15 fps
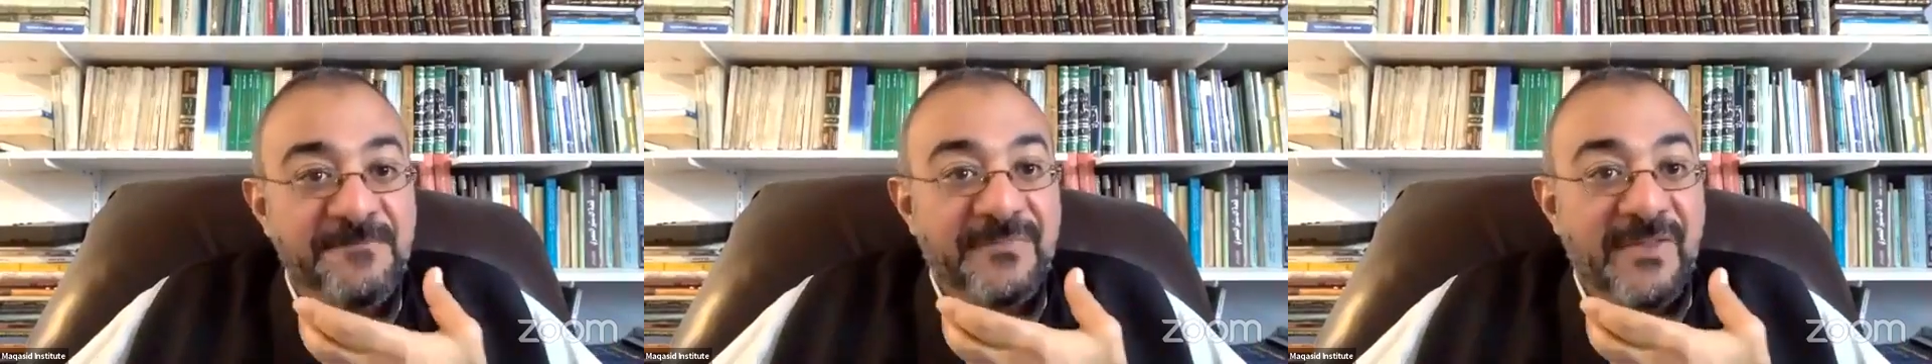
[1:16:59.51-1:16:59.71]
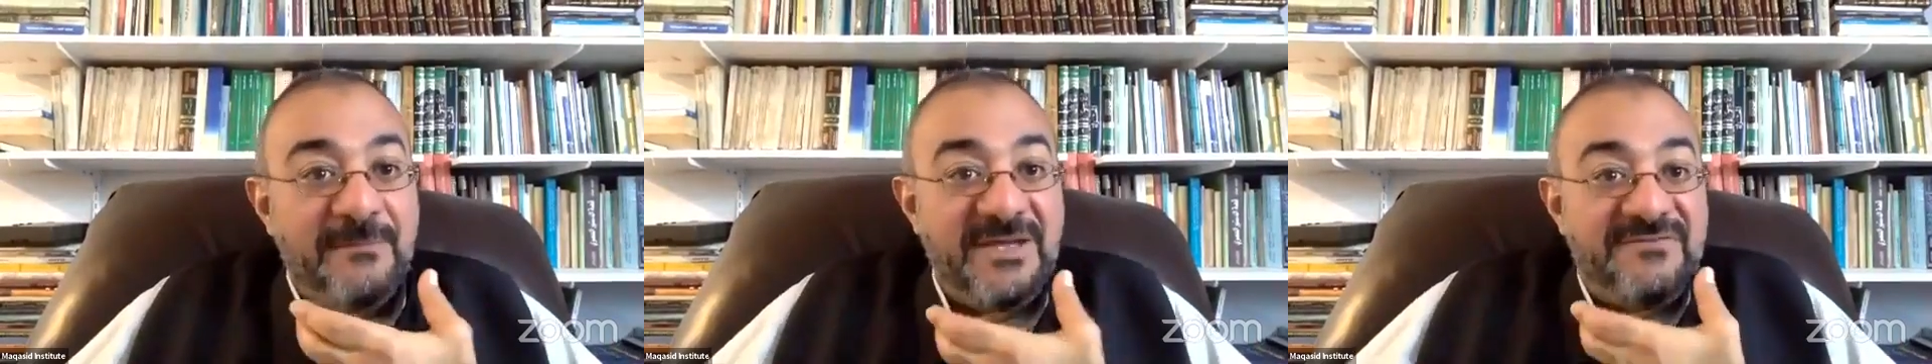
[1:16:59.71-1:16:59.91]

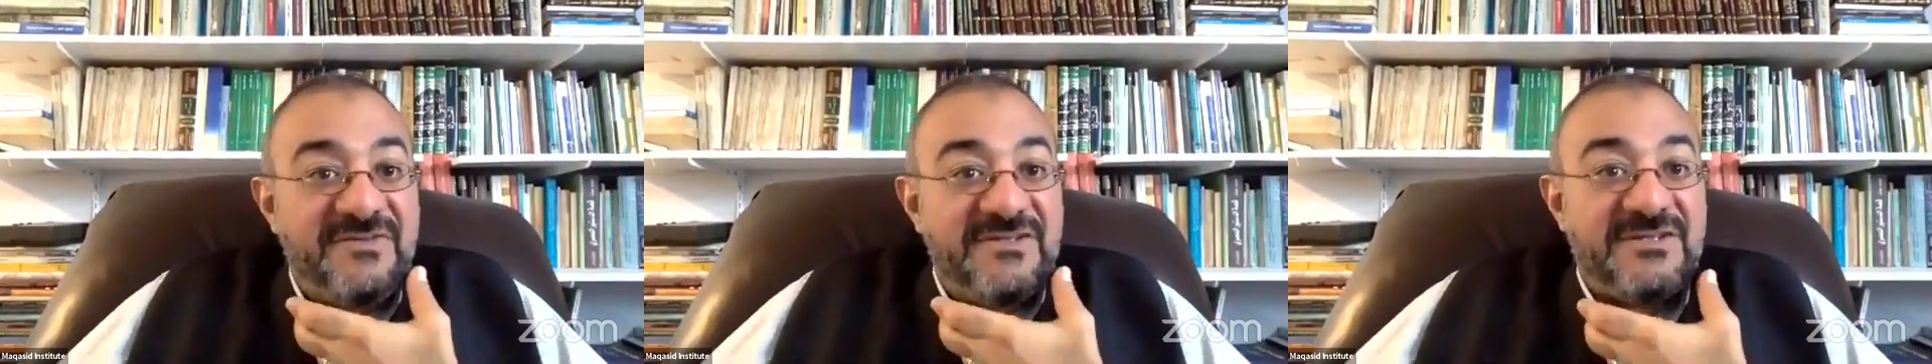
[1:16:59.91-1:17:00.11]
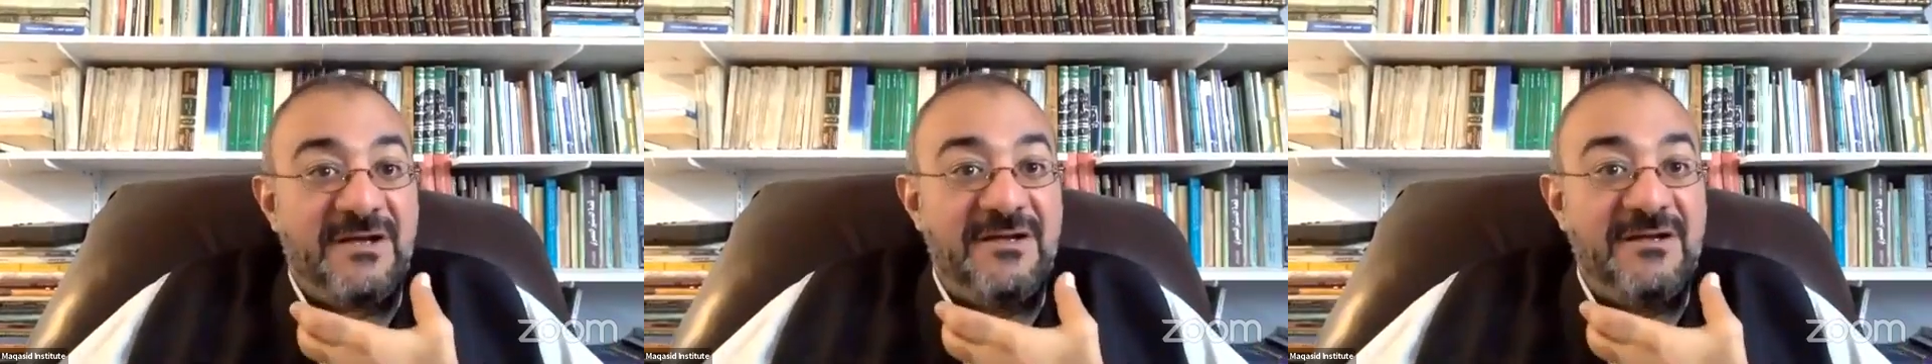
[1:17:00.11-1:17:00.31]
by
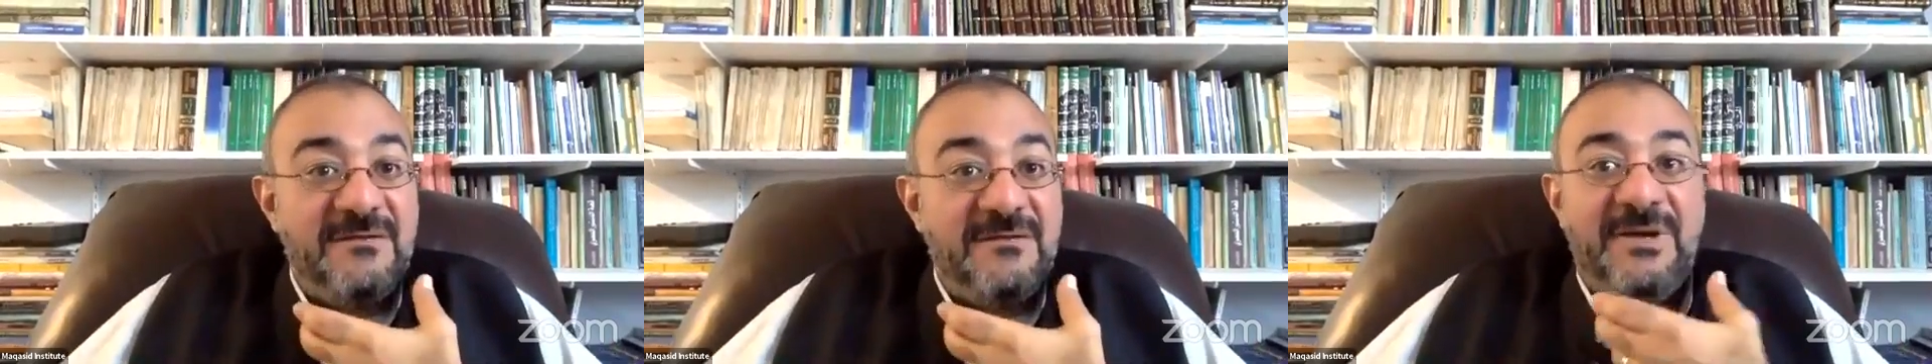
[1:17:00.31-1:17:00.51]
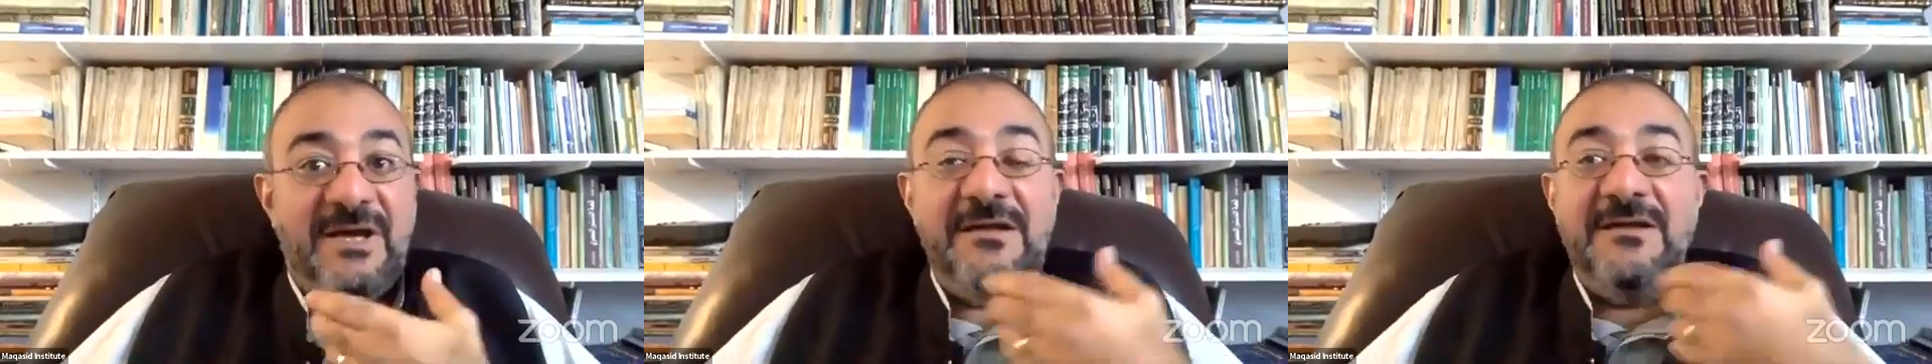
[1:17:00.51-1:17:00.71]
fitrah,
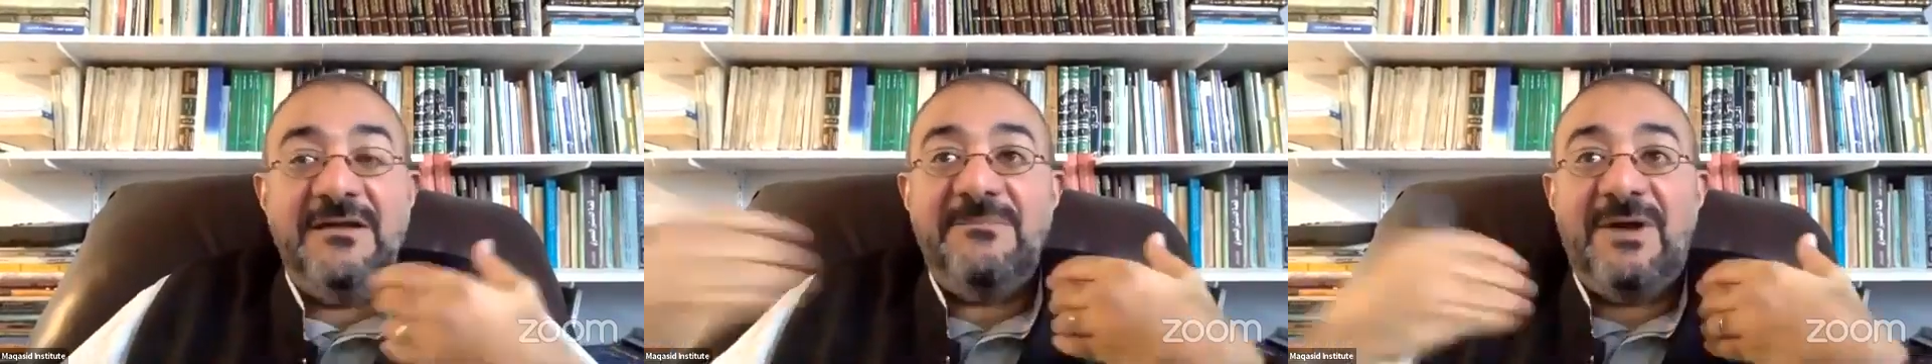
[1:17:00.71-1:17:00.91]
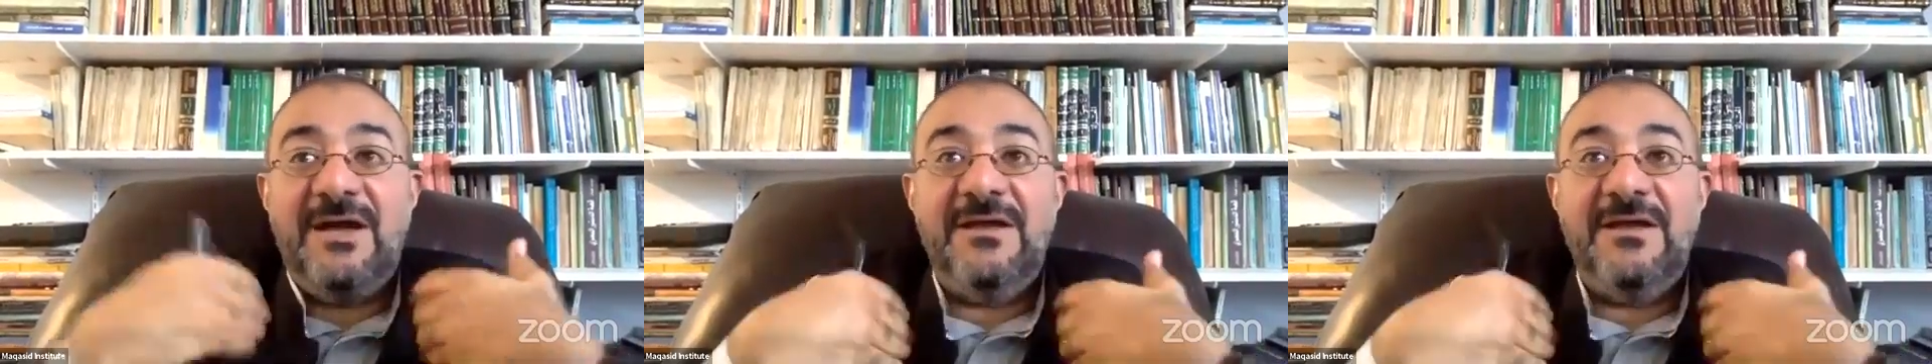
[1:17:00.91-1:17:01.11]

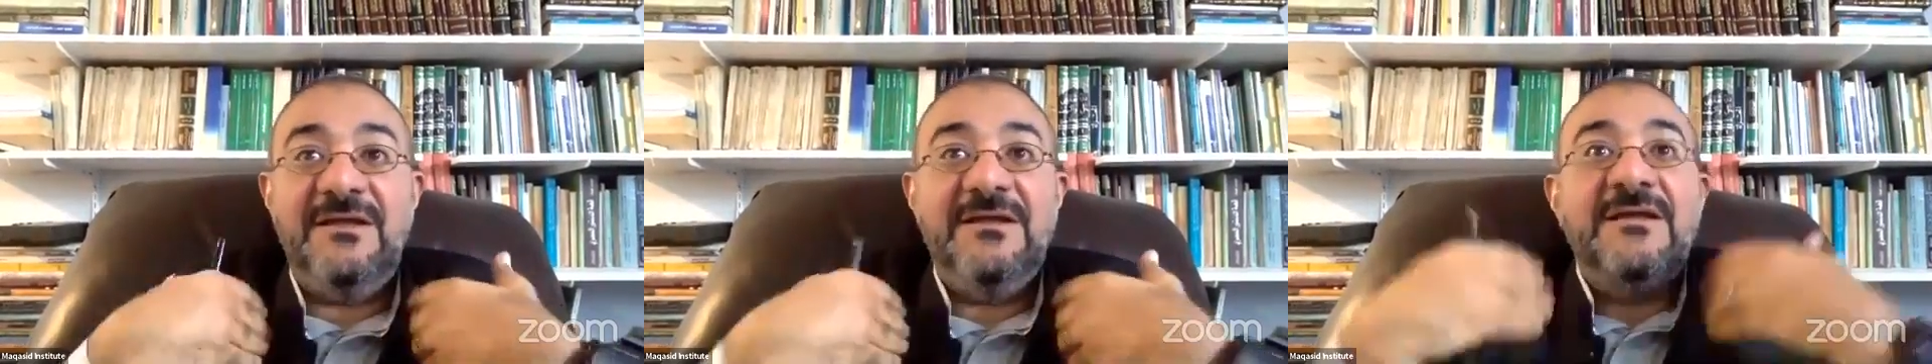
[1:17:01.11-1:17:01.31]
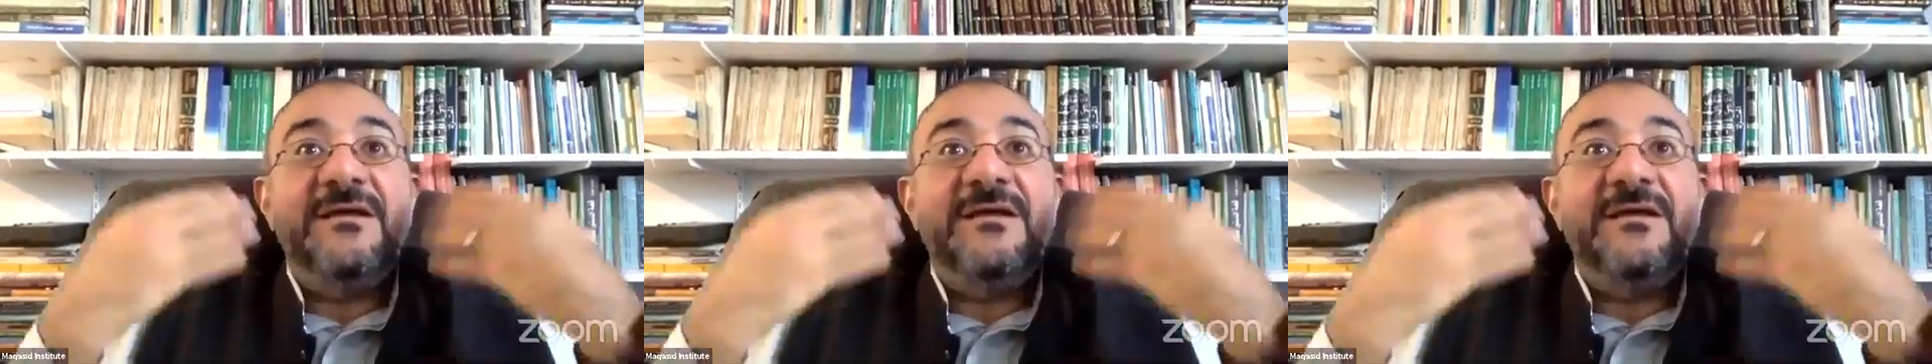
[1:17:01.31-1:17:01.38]
by